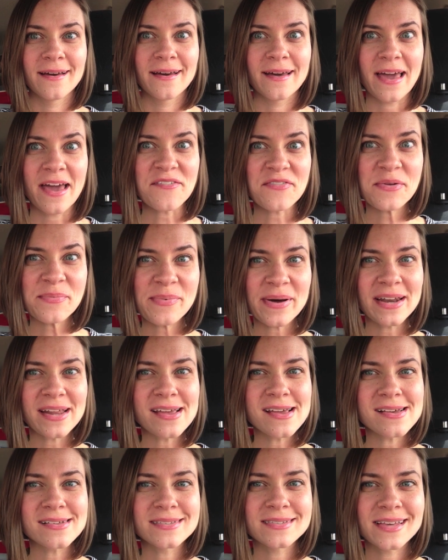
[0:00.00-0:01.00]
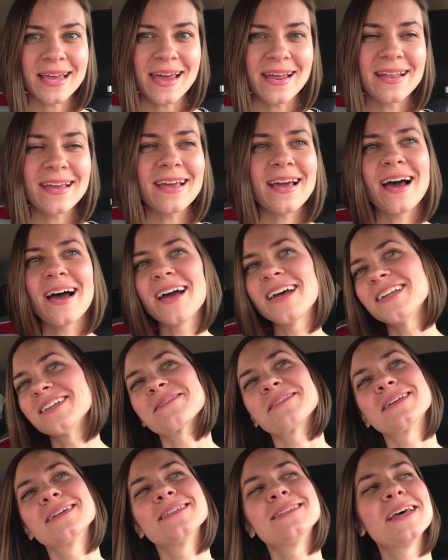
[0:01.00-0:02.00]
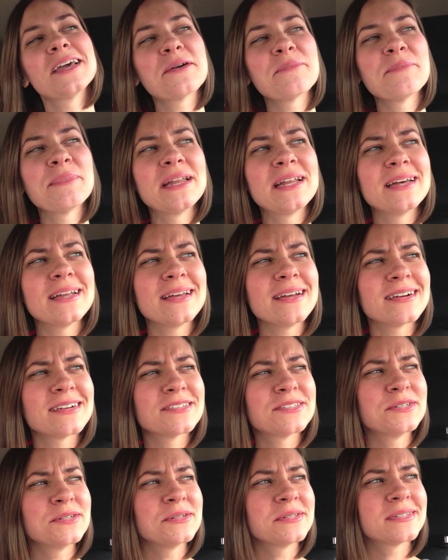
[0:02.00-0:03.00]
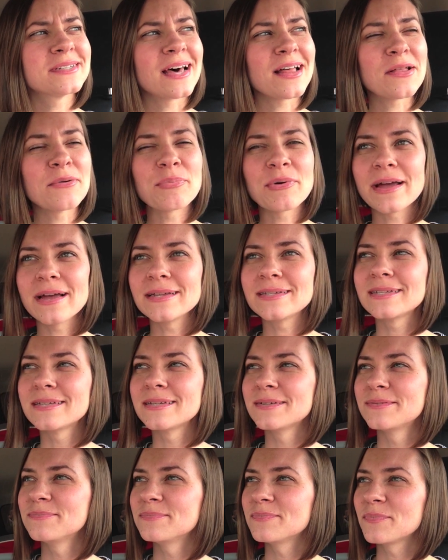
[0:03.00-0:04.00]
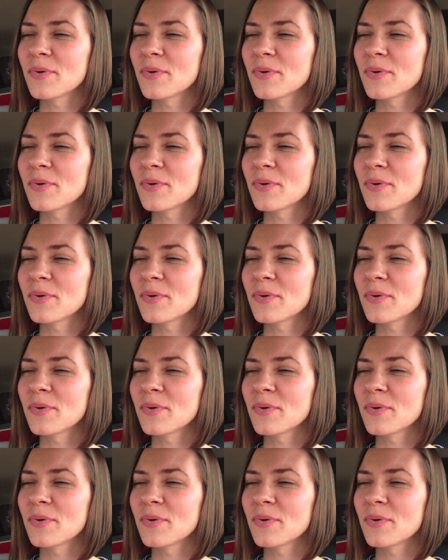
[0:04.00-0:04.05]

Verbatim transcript: Hey everybody, it's Kaity. I just wanted to take a minute here to celebrate